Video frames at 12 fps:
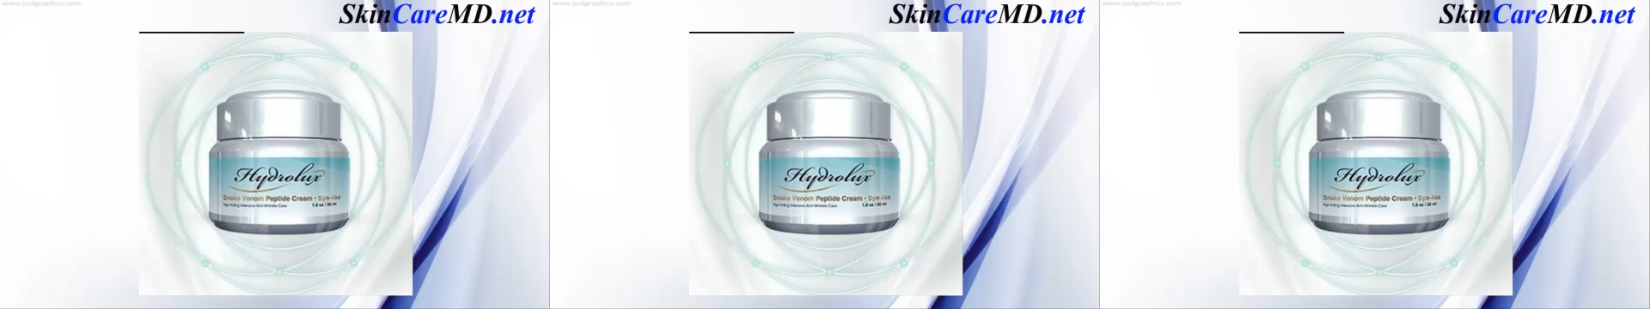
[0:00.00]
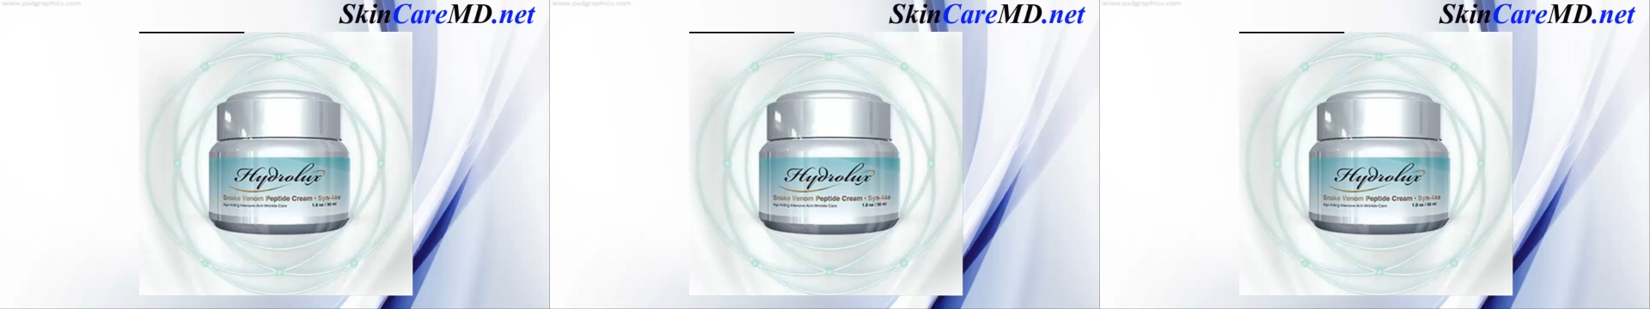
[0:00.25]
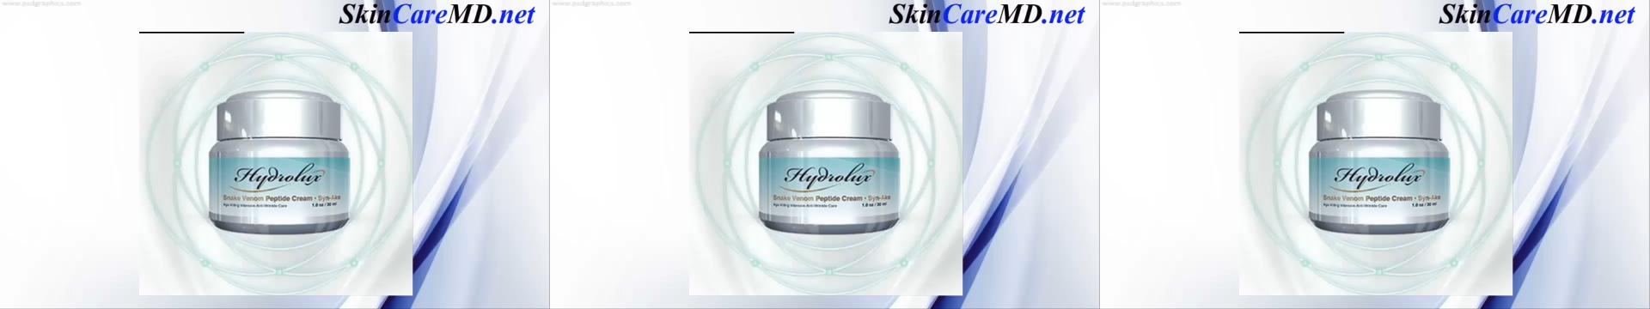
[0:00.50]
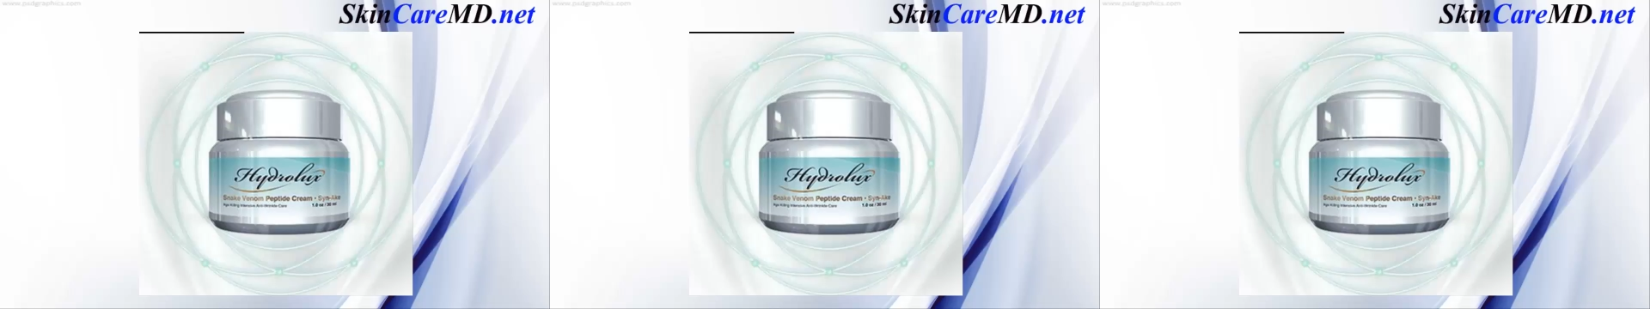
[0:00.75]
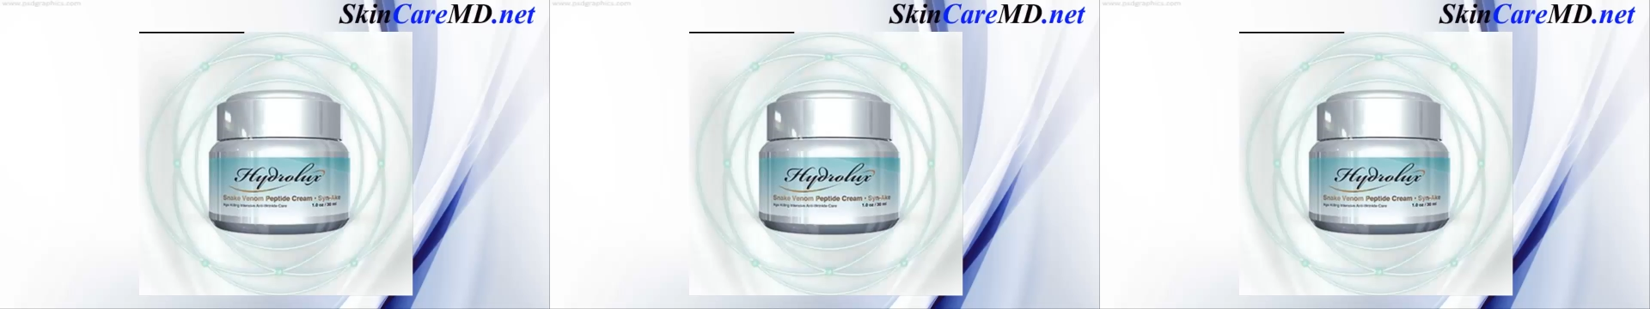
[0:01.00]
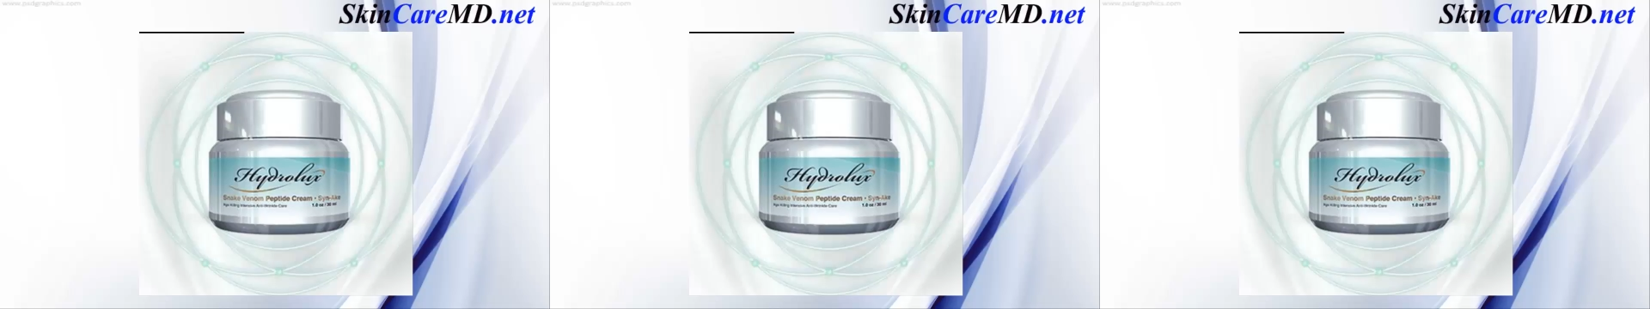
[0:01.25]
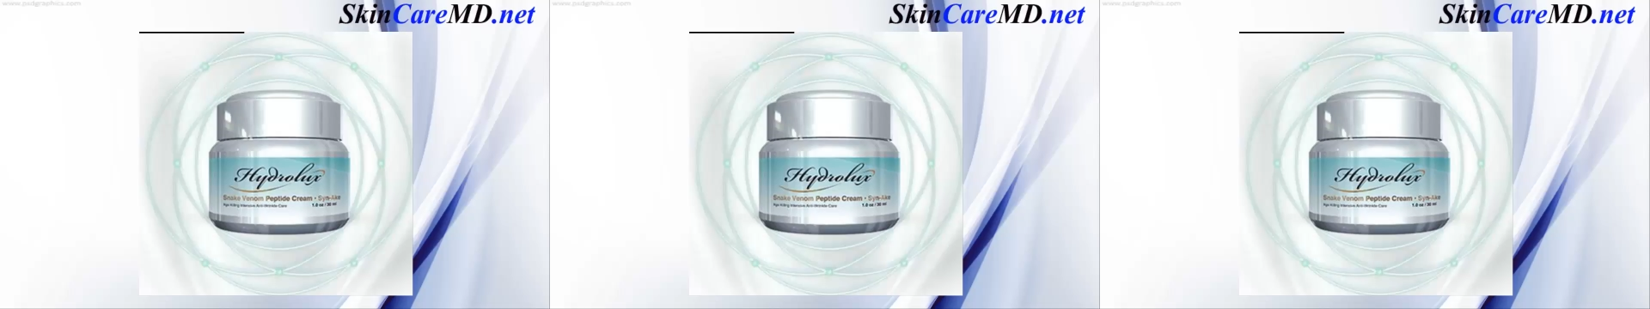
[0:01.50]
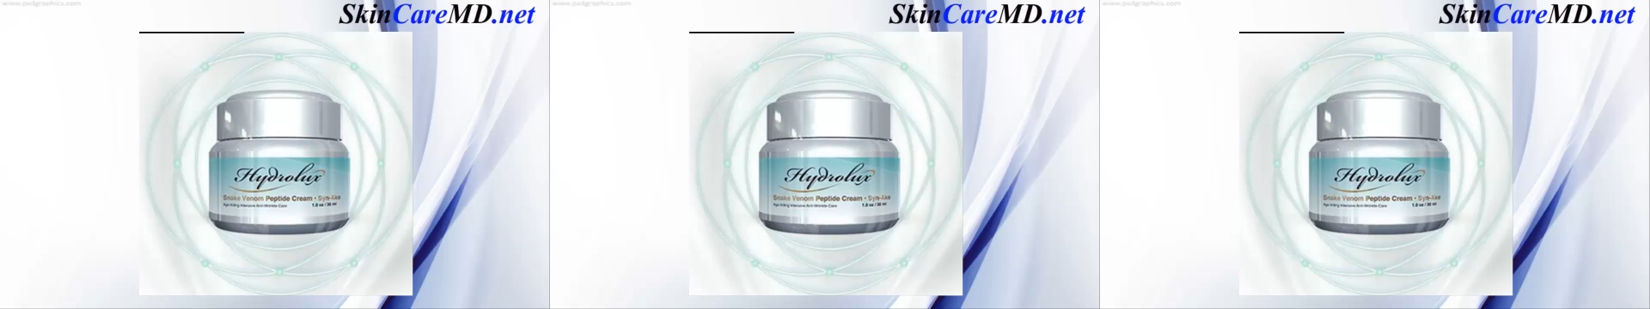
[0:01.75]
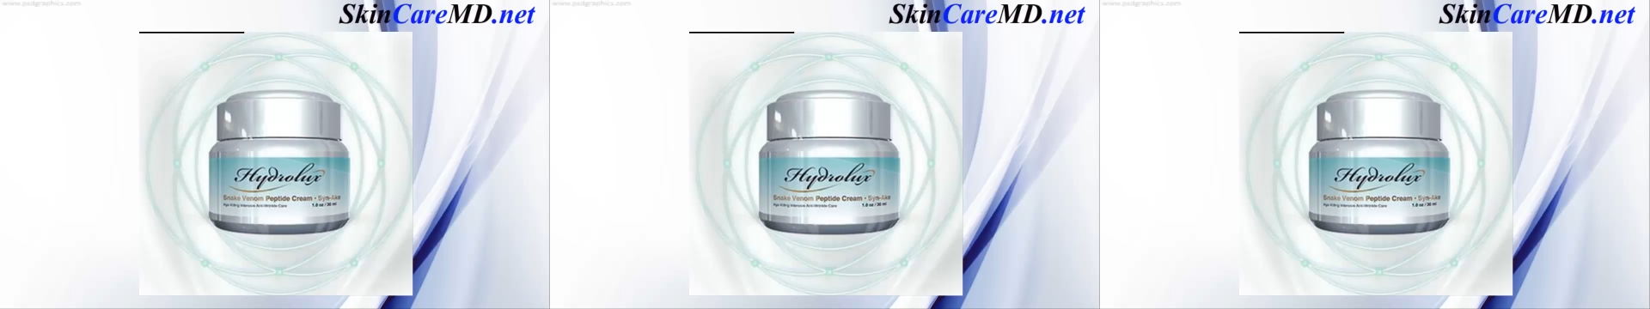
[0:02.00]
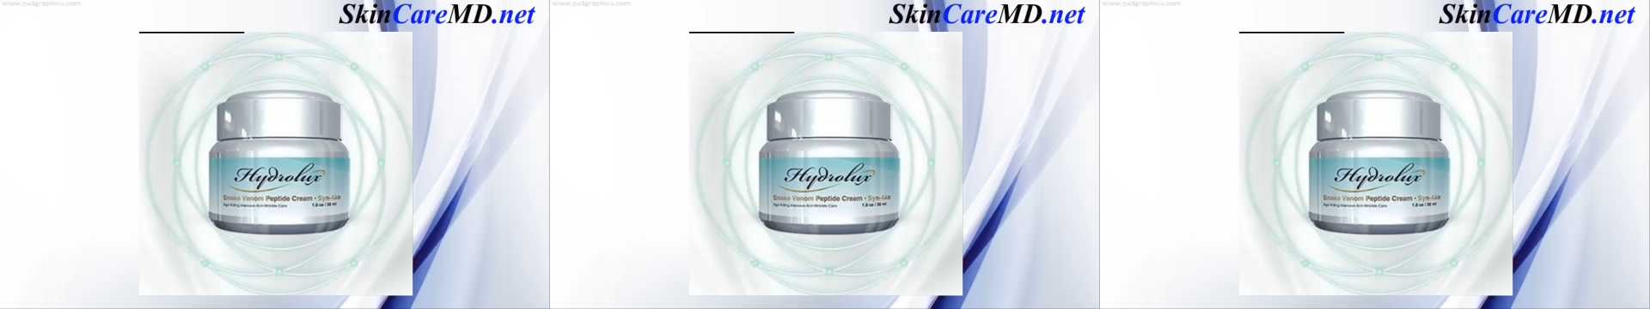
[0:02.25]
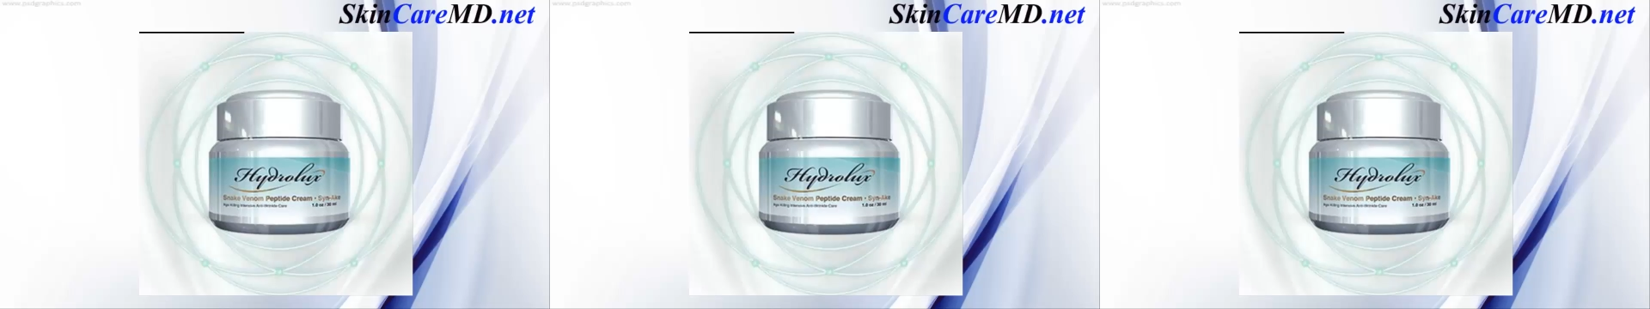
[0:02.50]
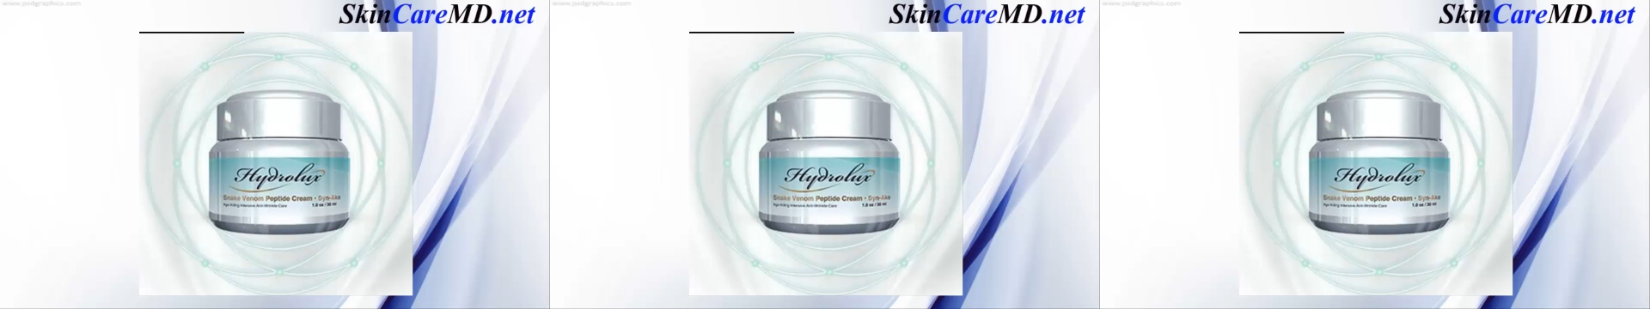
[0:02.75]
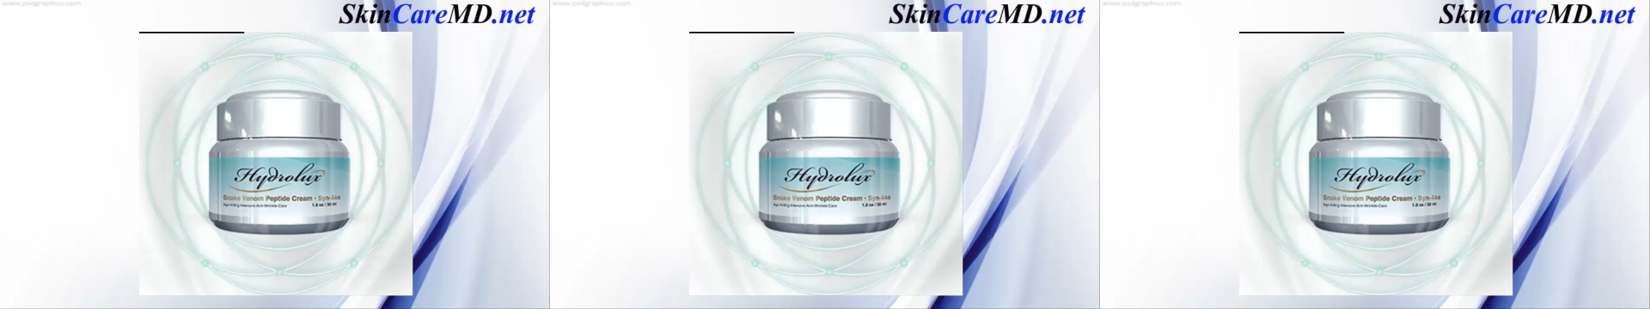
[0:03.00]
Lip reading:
(no speaker visible)